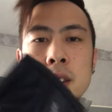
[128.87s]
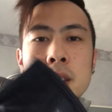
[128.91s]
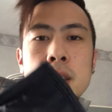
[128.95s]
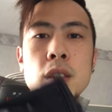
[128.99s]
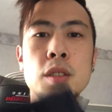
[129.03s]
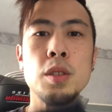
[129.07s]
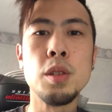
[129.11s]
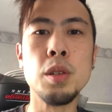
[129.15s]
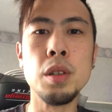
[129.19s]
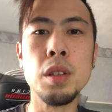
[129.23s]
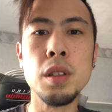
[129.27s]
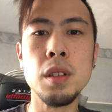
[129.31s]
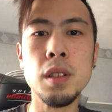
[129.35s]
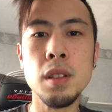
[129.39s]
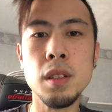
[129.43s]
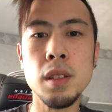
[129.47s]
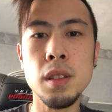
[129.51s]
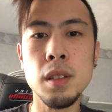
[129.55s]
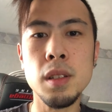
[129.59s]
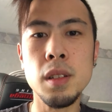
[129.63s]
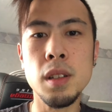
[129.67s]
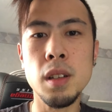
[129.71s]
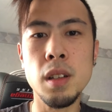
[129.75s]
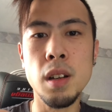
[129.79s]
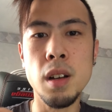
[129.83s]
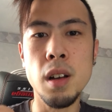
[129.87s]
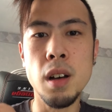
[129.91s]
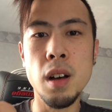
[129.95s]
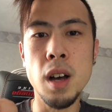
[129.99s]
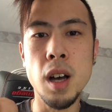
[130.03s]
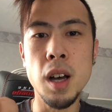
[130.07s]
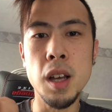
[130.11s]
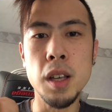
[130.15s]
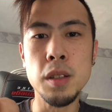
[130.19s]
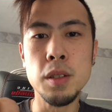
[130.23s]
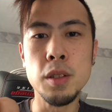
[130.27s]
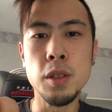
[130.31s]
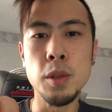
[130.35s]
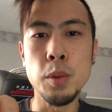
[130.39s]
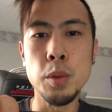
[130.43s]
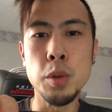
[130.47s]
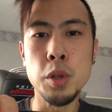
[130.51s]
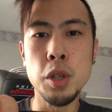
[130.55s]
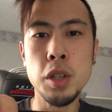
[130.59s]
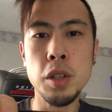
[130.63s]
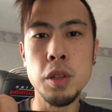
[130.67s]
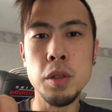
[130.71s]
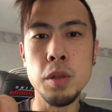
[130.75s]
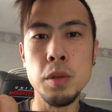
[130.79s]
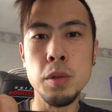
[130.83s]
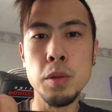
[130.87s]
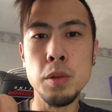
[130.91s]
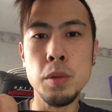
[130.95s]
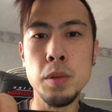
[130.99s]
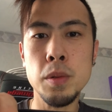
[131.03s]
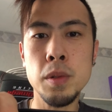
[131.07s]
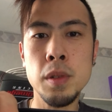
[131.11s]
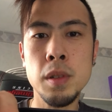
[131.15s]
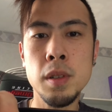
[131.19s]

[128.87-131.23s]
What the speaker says: it's got the Isochill